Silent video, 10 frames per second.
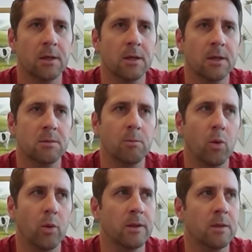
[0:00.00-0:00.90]
it's
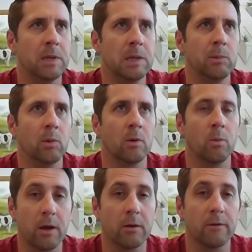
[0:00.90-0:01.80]
important that people are
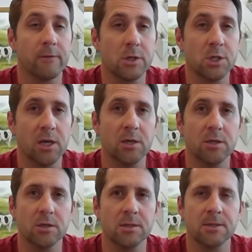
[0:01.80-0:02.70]
aware of those
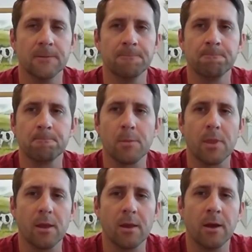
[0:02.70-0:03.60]
changes,
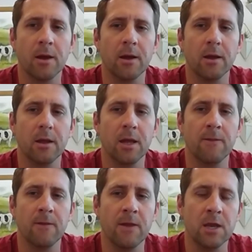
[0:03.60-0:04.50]
and
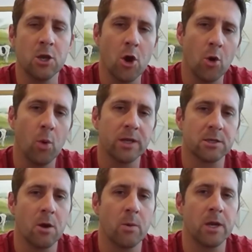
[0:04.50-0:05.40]
then they know
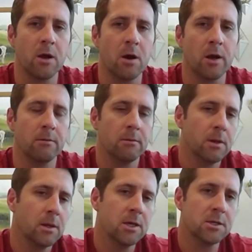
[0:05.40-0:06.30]
what's going on.
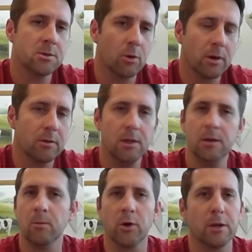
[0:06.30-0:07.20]
Historically,
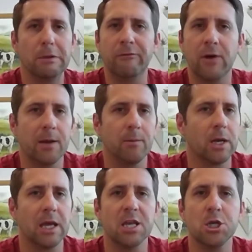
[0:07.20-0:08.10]
we're going to be fine. We're going
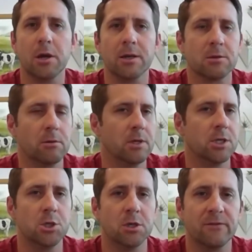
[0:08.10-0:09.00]
to get just through this
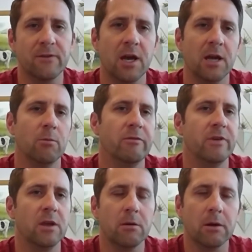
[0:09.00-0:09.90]
just fine. We'll
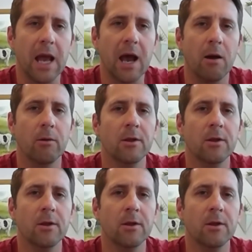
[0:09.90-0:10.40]
figure it out.